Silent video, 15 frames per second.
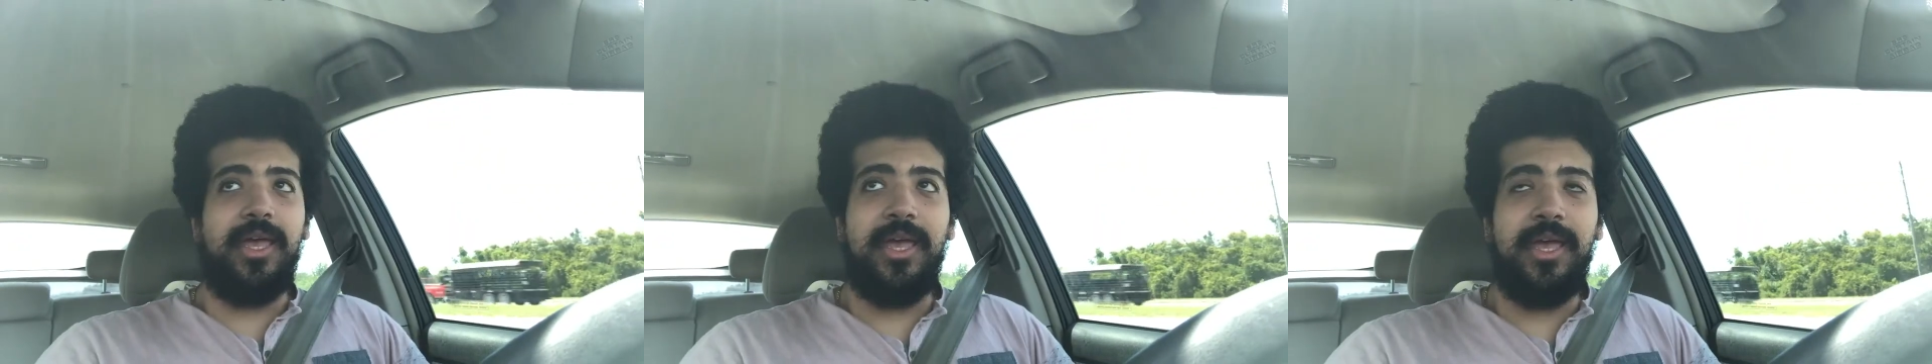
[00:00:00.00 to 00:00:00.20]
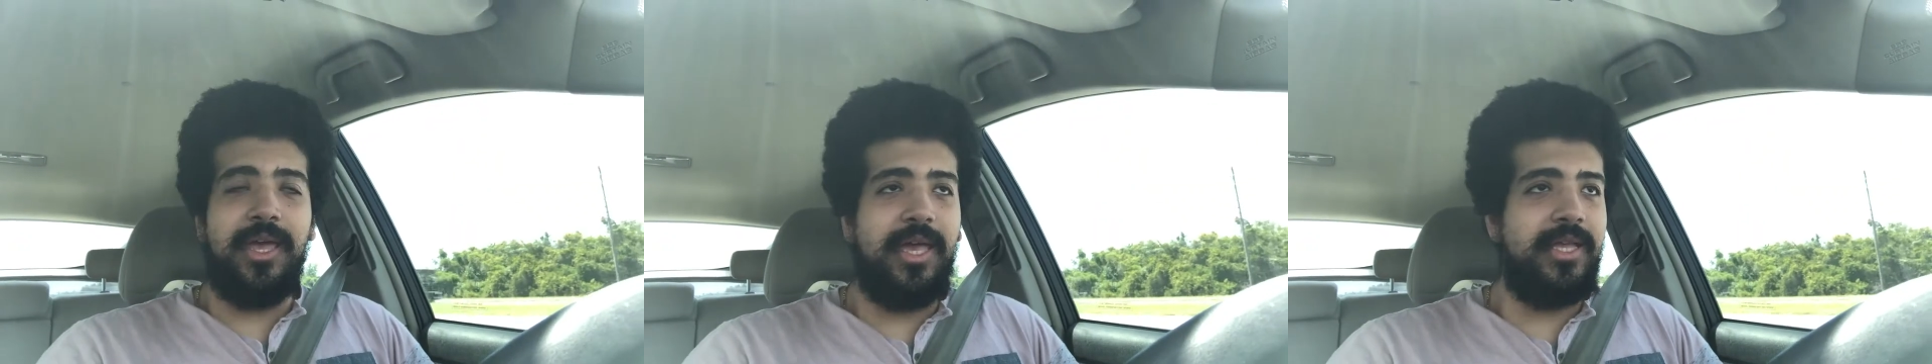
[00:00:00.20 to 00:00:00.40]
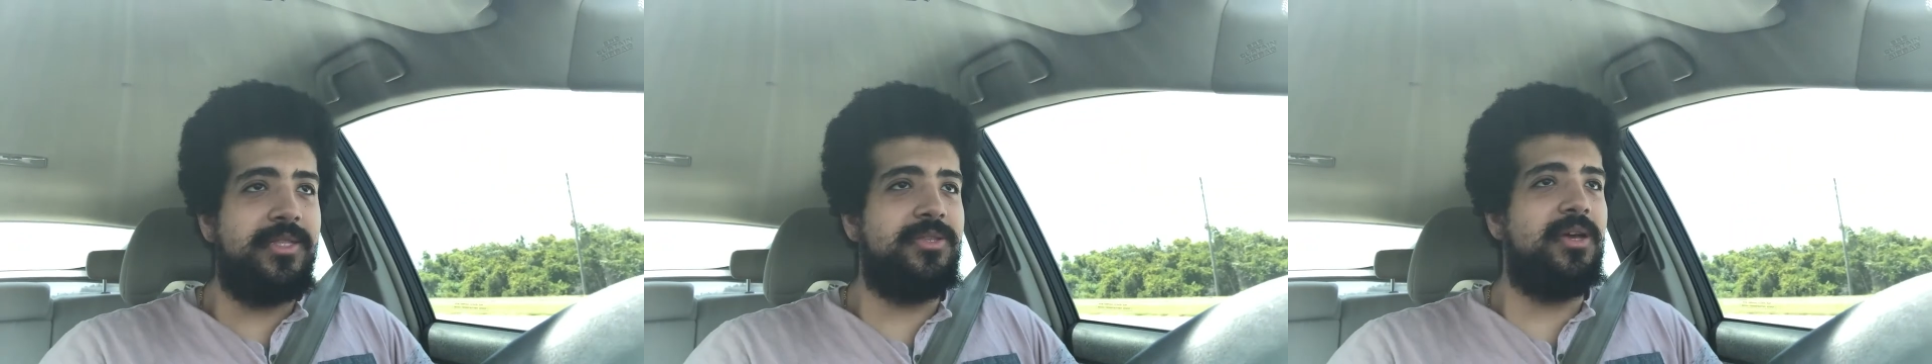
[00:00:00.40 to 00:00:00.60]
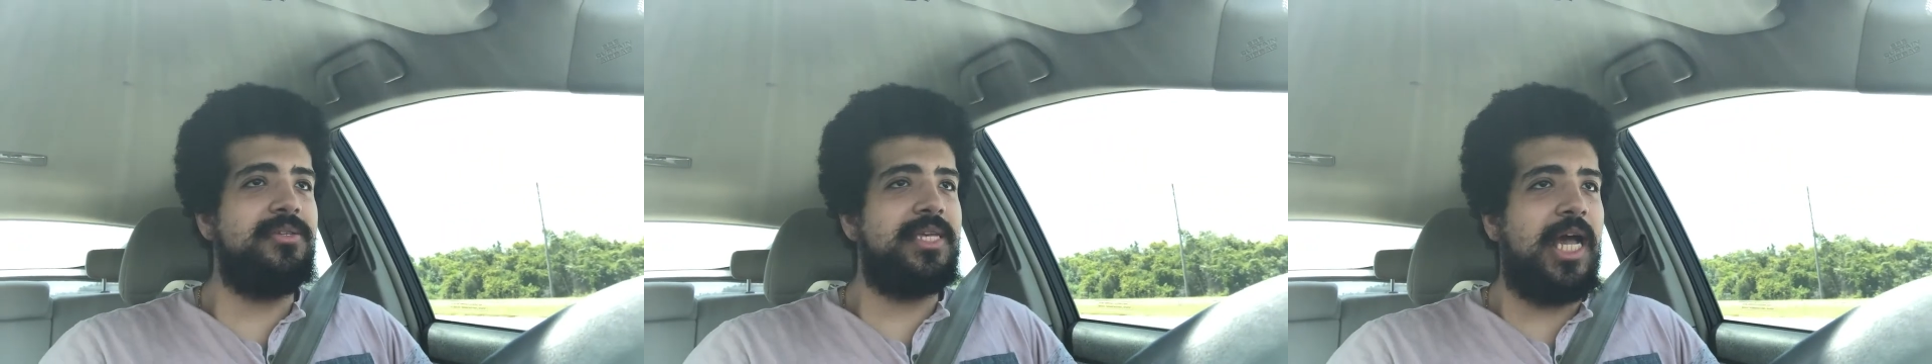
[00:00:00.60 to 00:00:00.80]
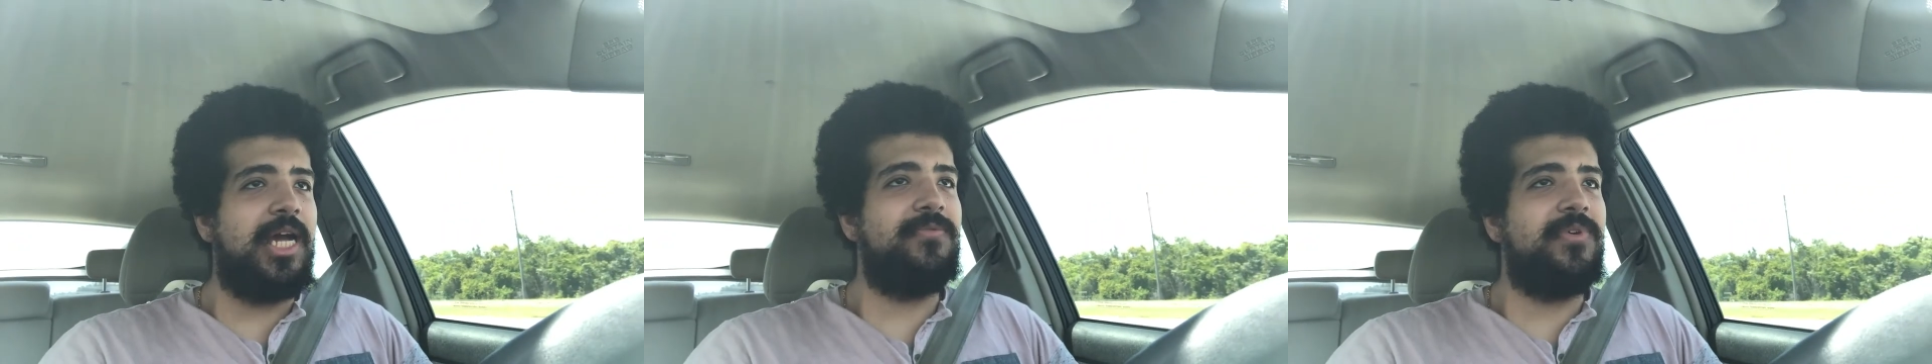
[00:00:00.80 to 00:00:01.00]
it, it
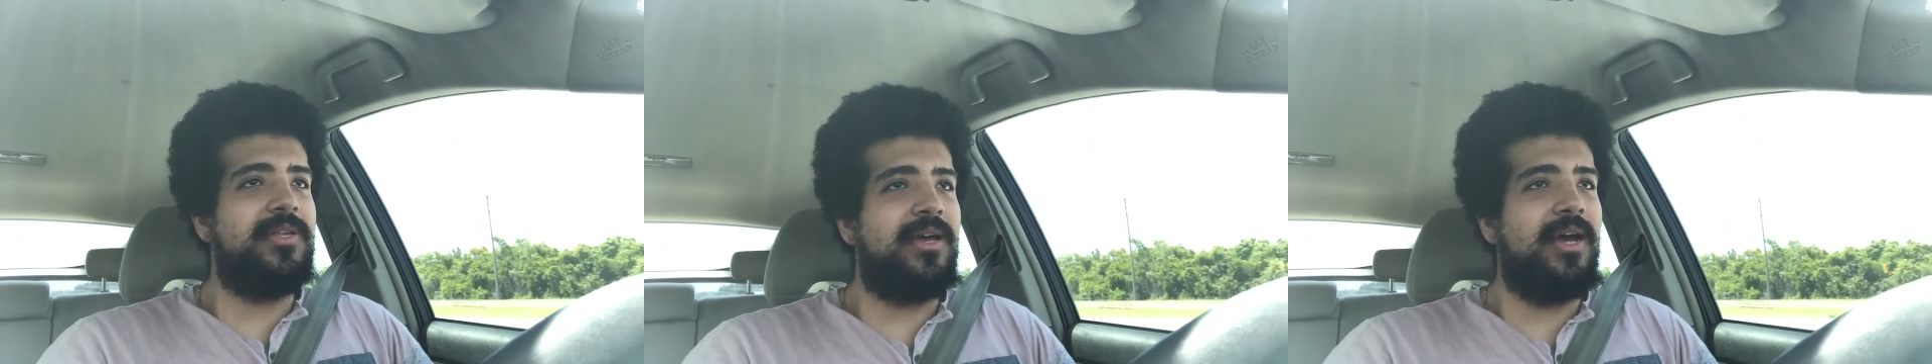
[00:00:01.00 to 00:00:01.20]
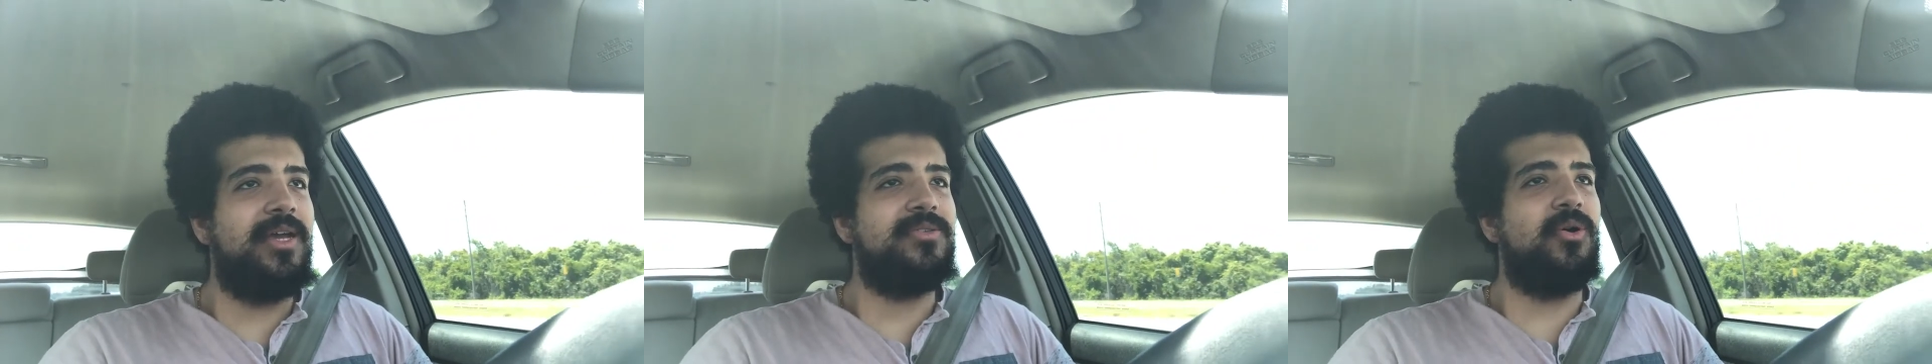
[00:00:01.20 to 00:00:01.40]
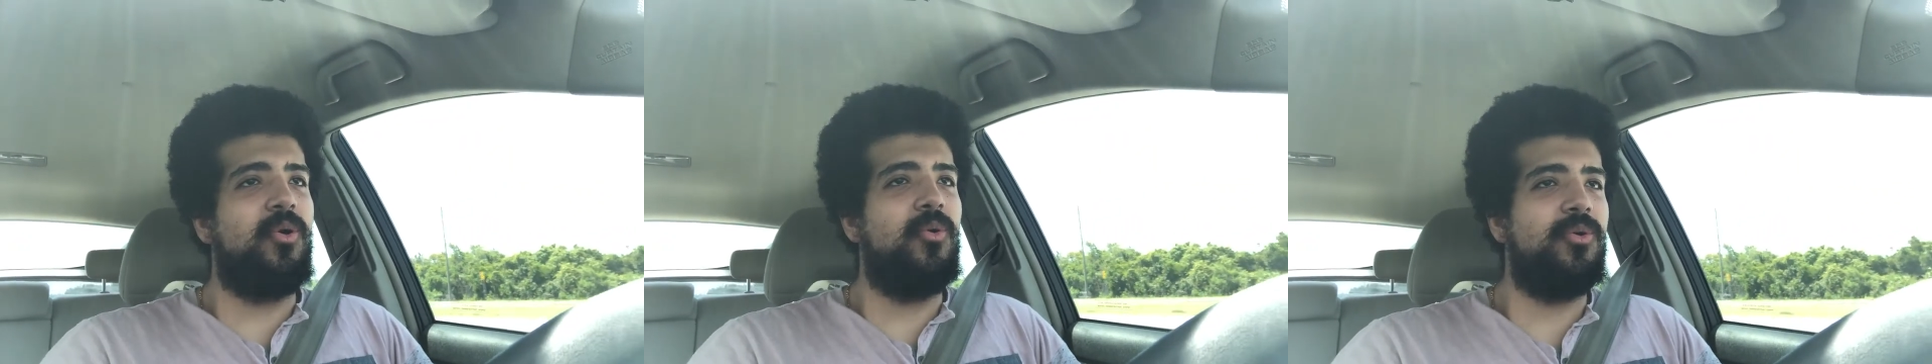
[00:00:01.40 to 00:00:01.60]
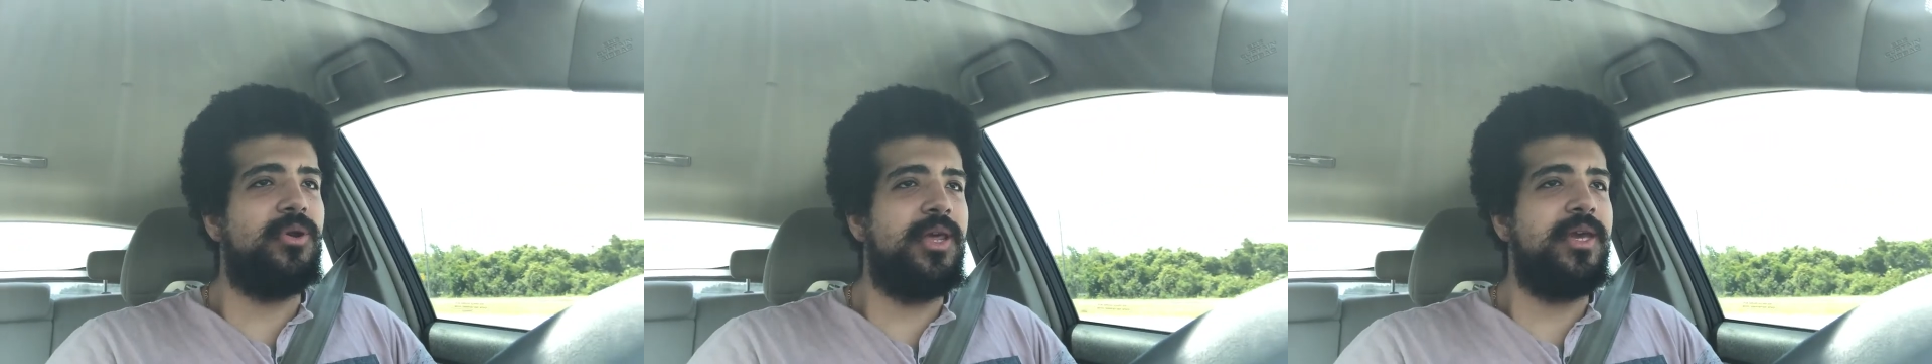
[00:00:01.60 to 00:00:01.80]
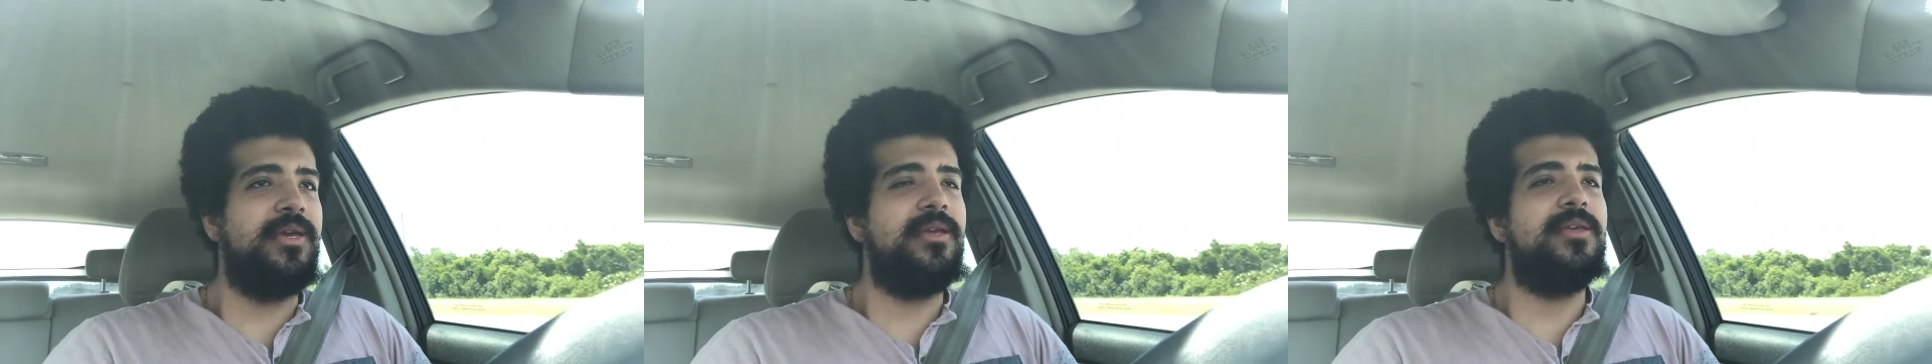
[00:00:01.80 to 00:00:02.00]
does advertise
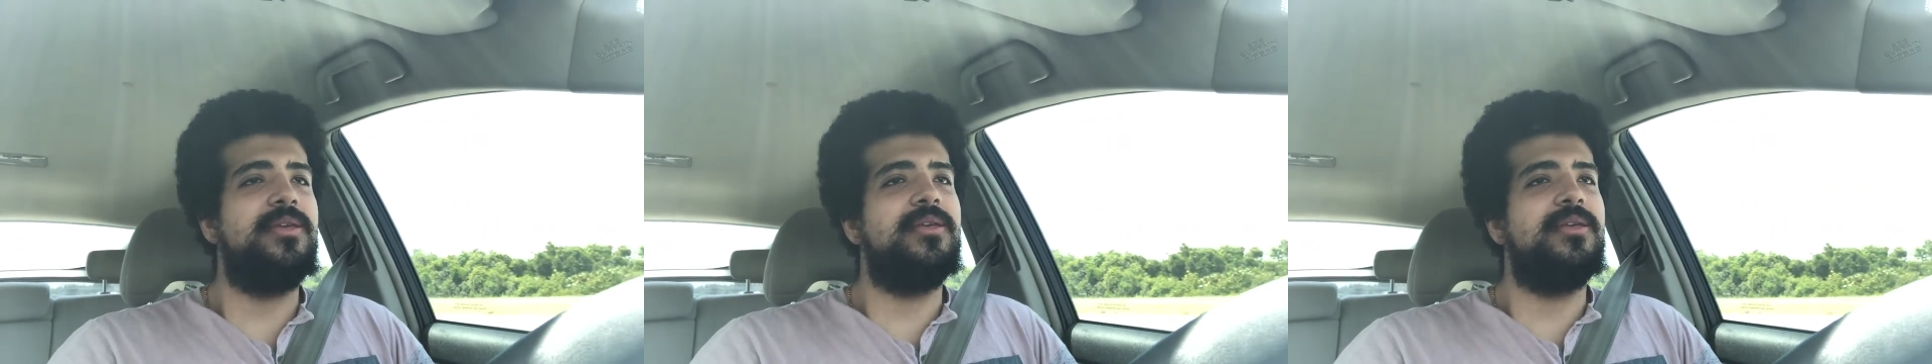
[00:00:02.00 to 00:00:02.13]
holding